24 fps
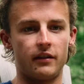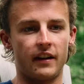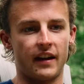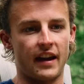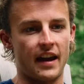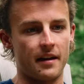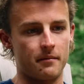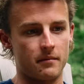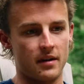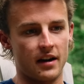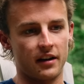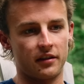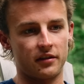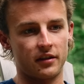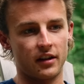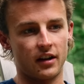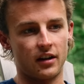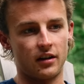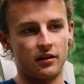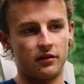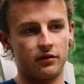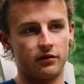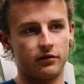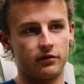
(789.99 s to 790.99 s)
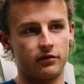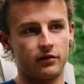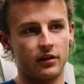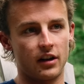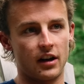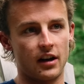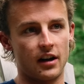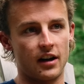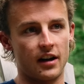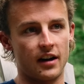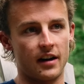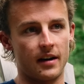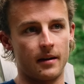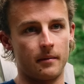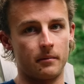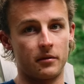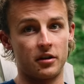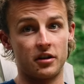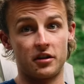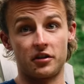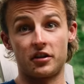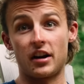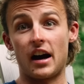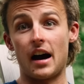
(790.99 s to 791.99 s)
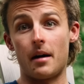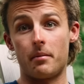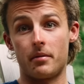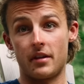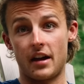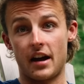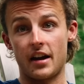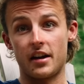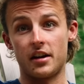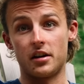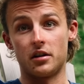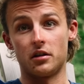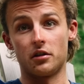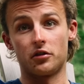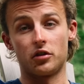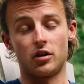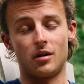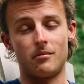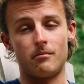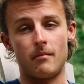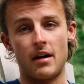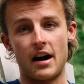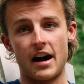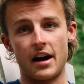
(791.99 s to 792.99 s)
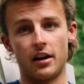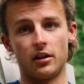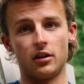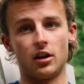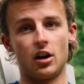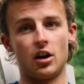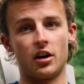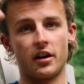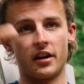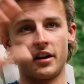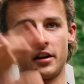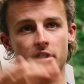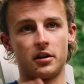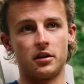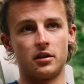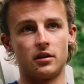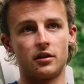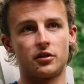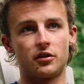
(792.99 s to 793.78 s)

and gave myself to the top of that hill, so a mile-long hill.